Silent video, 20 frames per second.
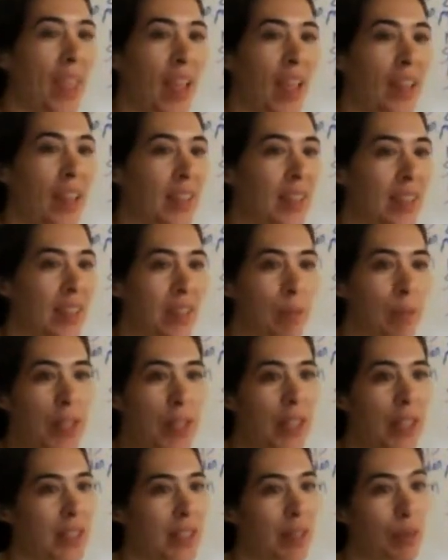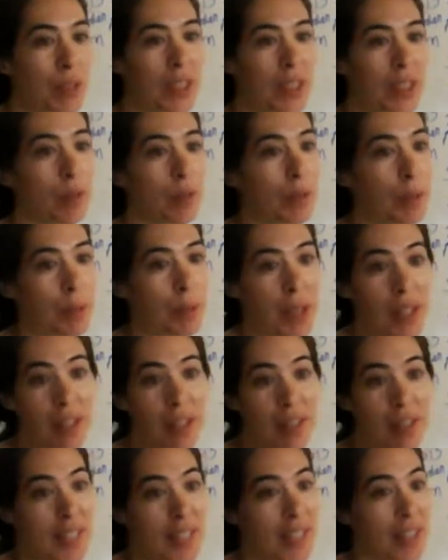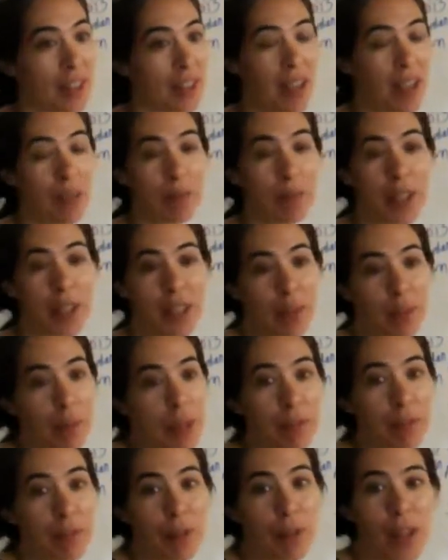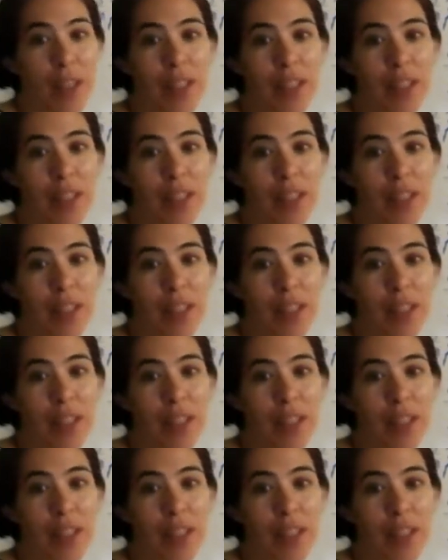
And that's because they would tell me about it. I was like, I'm not going to pay for it.